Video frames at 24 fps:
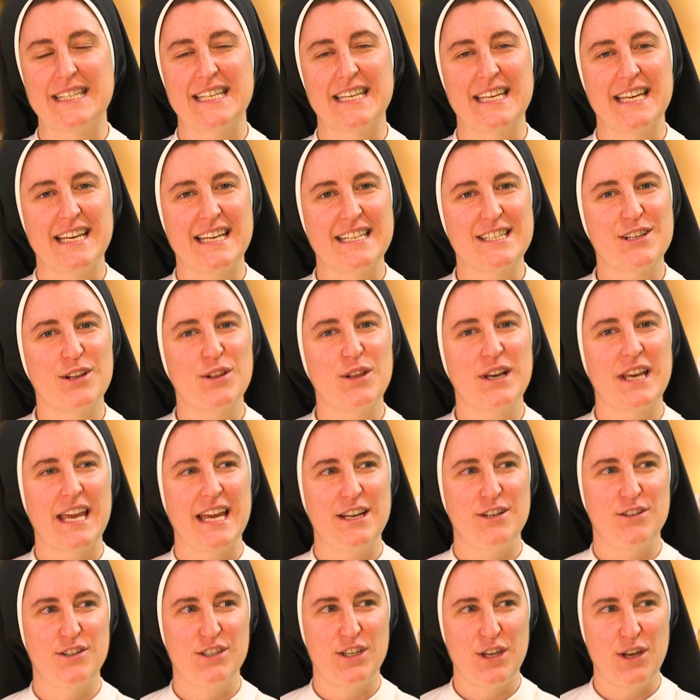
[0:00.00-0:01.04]
to look
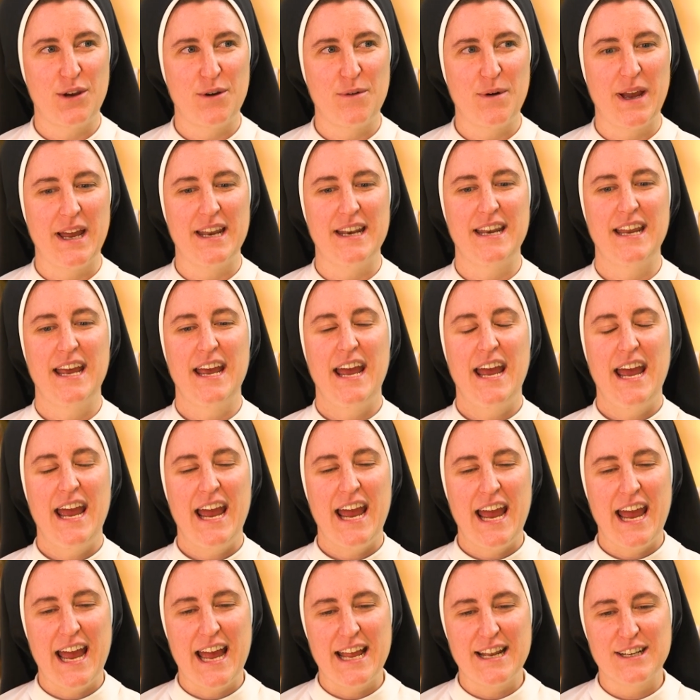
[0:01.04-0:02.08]
into,
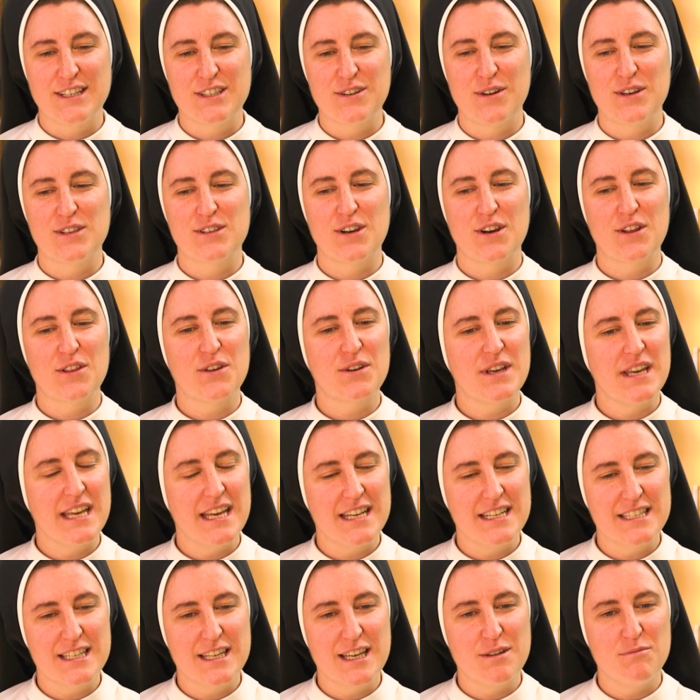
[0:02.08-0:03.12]
and so I started looking
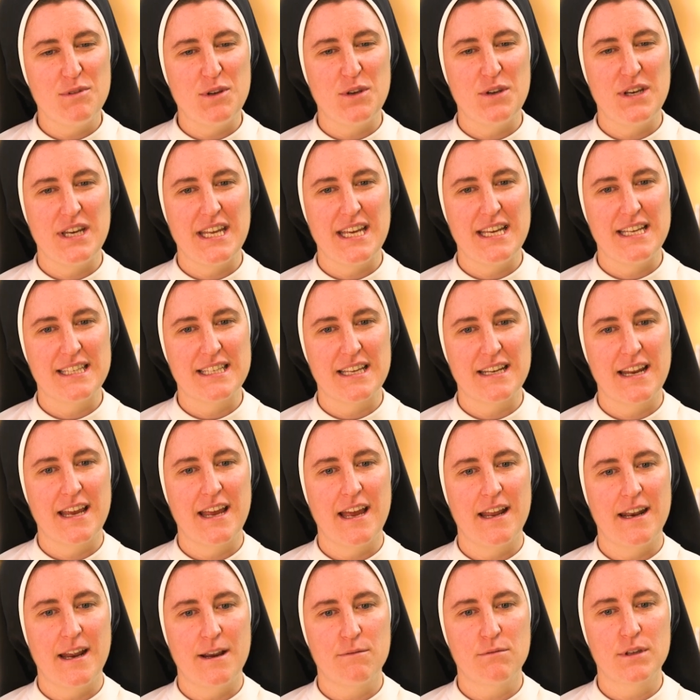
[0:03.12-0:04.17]
into communities, and
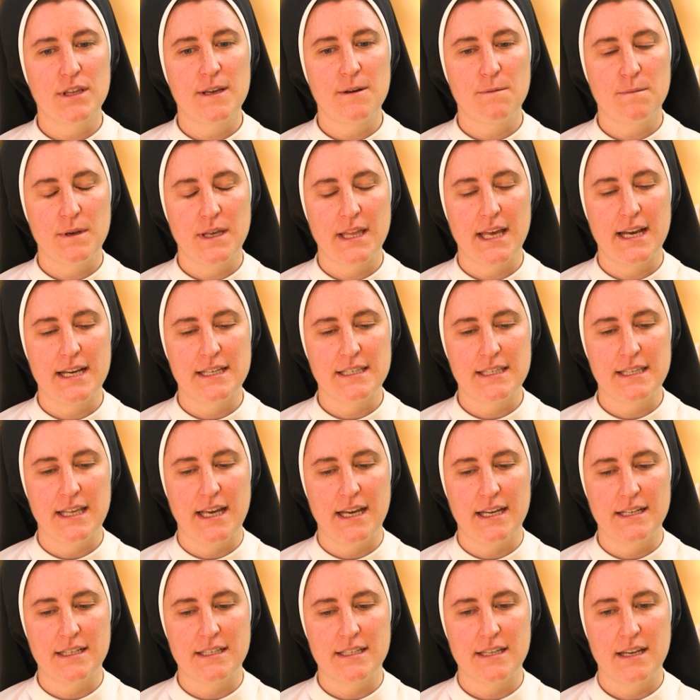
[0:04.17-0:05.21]
I really realized
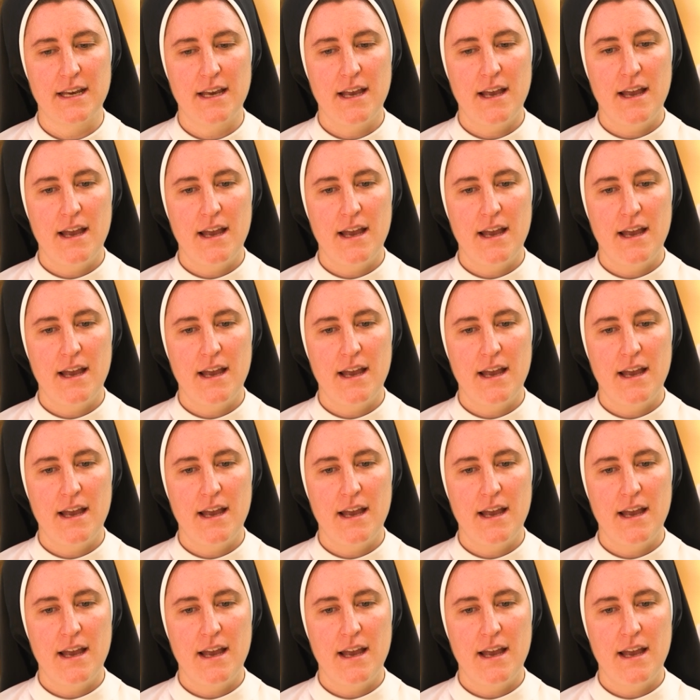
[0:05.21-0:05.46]
that